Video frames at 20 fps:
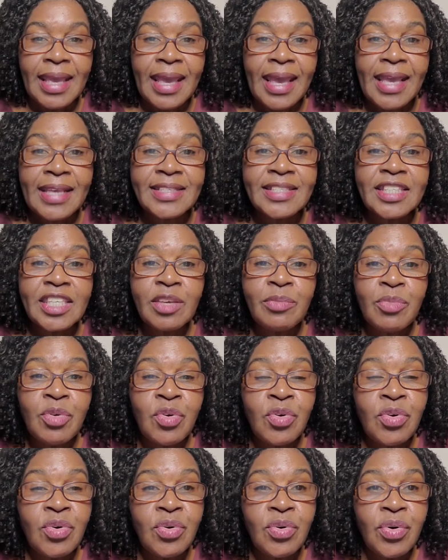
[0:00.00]

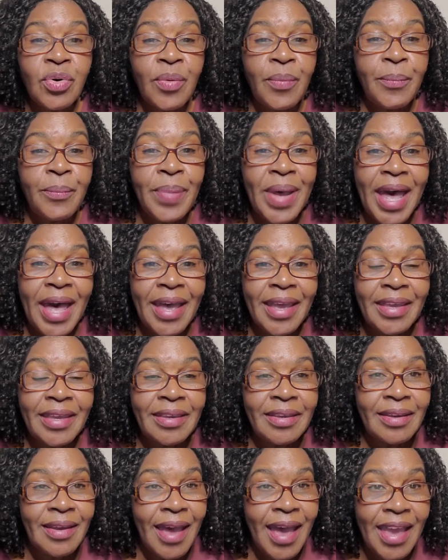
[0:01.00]
Eskimo
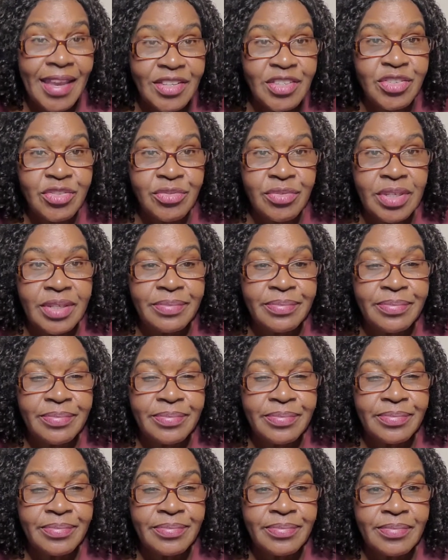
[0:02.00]
pie ice cream,
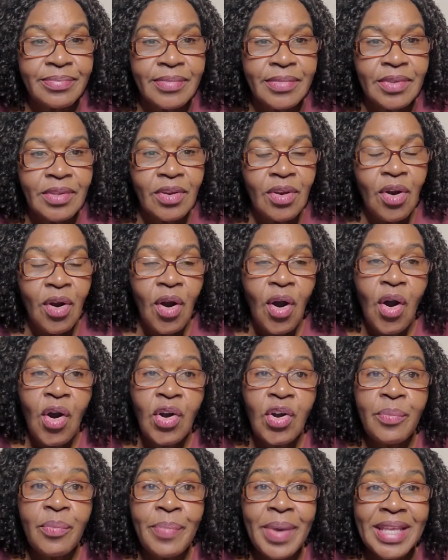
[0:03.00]

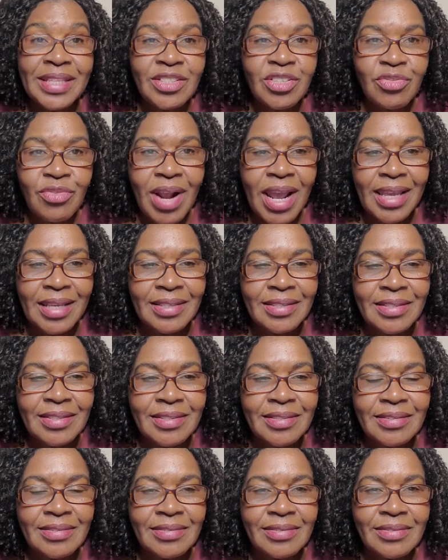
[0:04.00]
Uncle Ben's
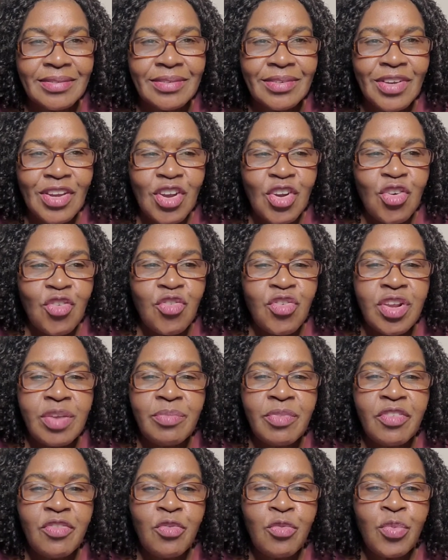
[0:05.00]
rice, cream
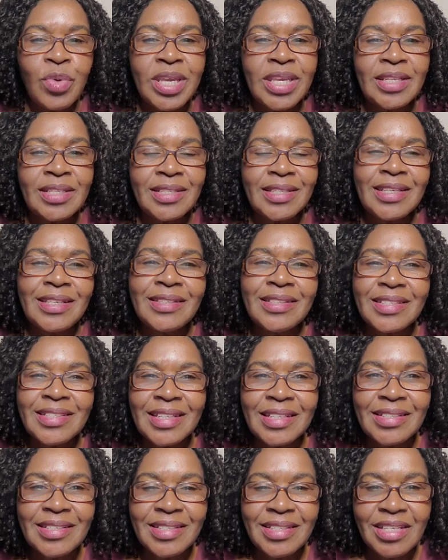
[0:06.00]
of wheat
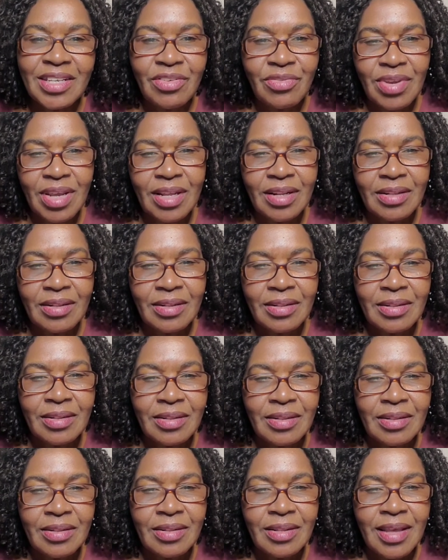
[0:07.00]
instant cereal,
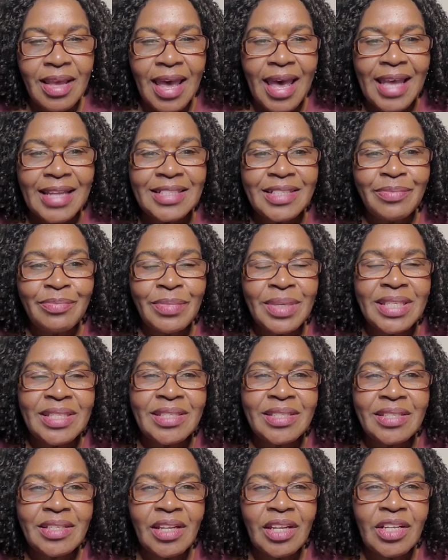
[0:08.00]
and
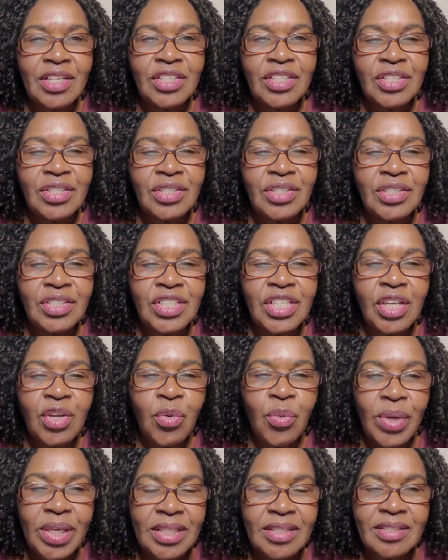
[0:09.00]
Miss
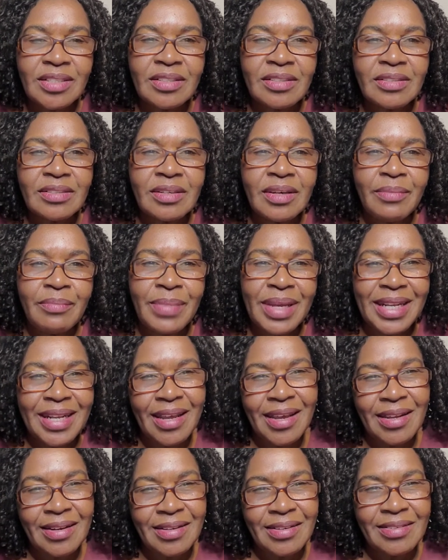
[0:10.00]
Chiquita
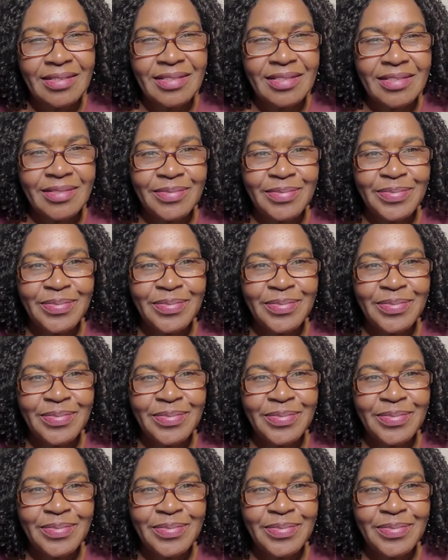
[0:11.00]
bananas.